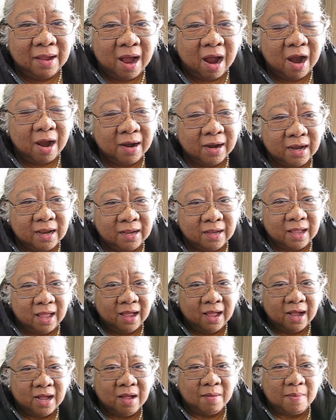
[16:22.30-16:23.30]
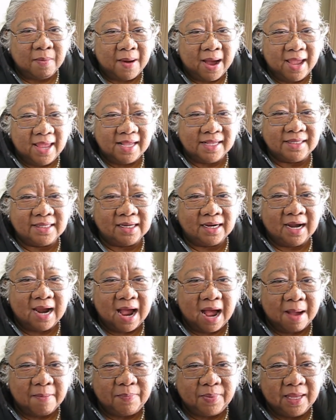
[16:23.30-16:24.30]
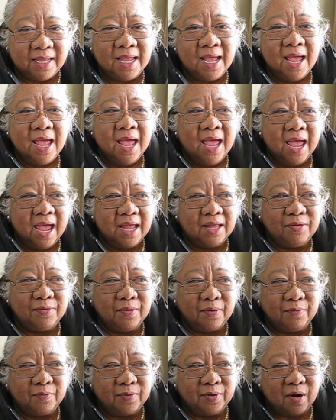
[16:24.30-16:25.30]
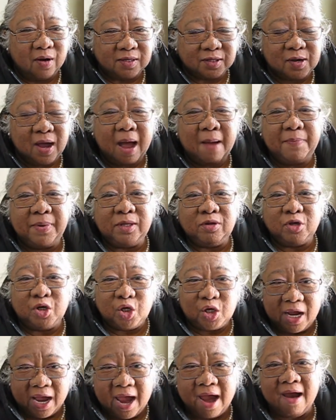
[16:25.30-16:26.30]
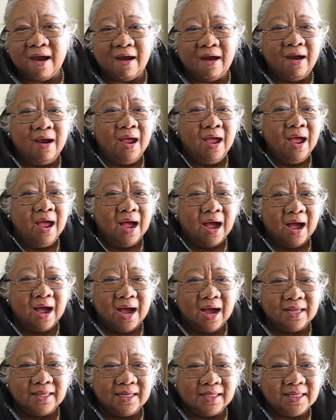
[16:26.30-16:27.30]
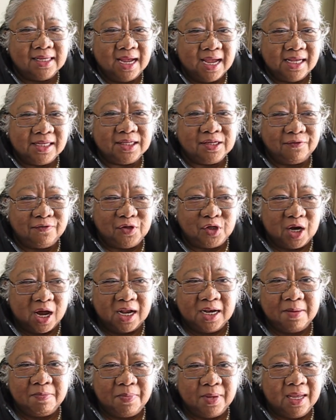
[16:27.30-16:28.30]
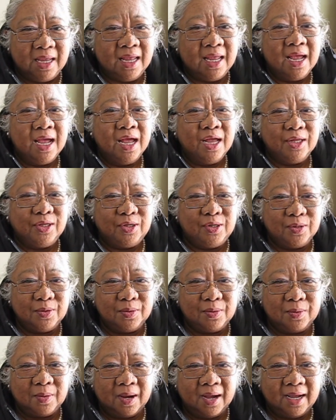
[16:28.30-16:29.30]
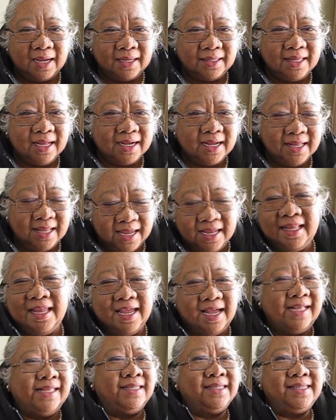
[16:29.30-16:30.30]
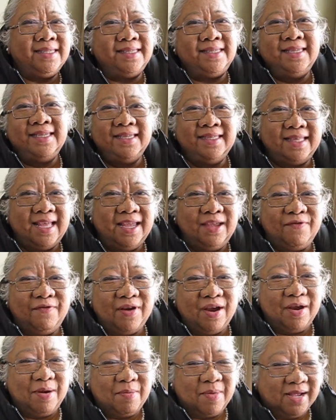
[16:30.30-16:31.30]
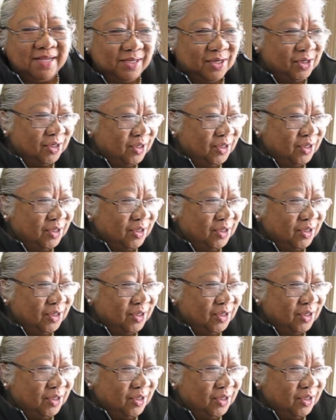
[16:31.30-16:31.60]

our kabayans are happy, and we're also happy to share the taste of Jollibee to the Canadians. Thank you very much.